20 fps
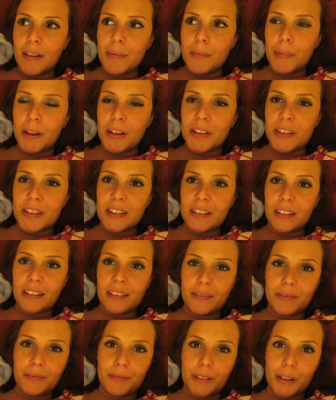because
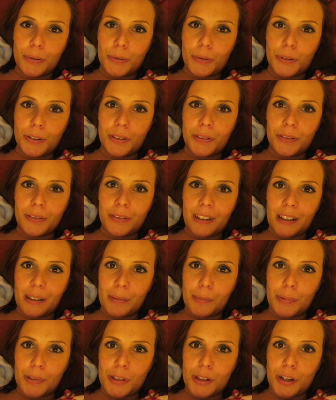we all got
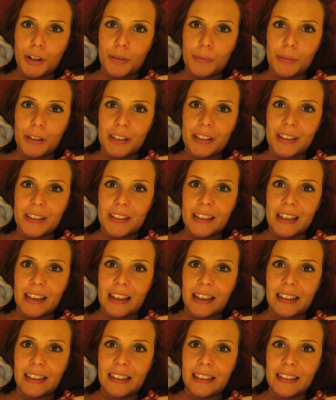like pajamas,
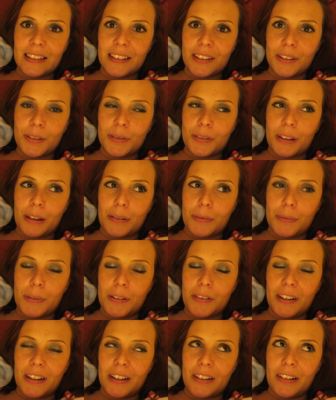and I thought that would be
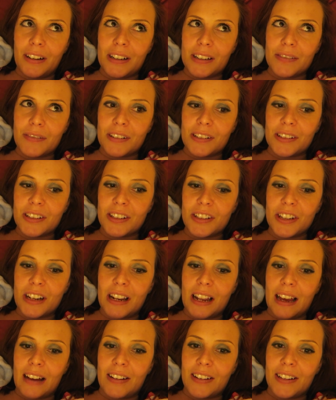really nice for us to
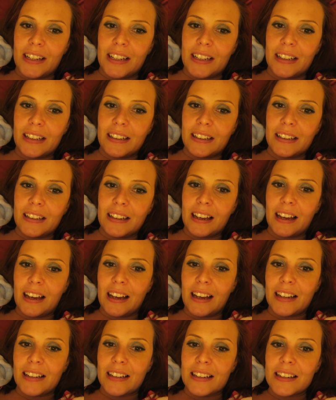chill out in.
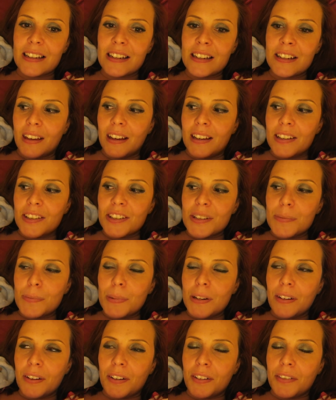And it's just
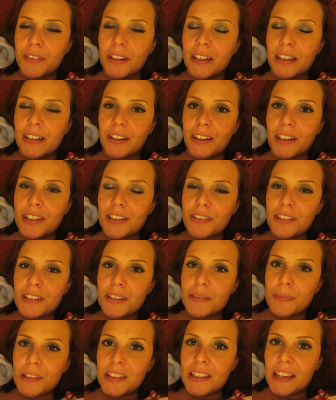been like a really nice
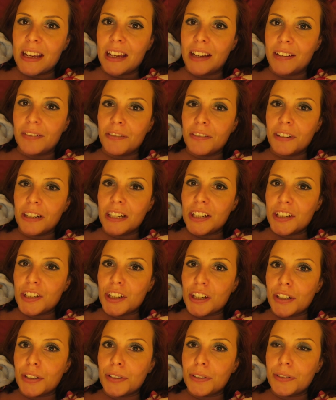Christmas Eve, really
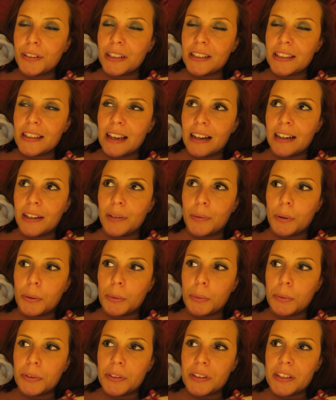chilled, exactly what I
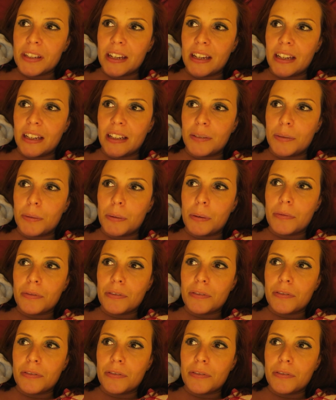wanted. We went for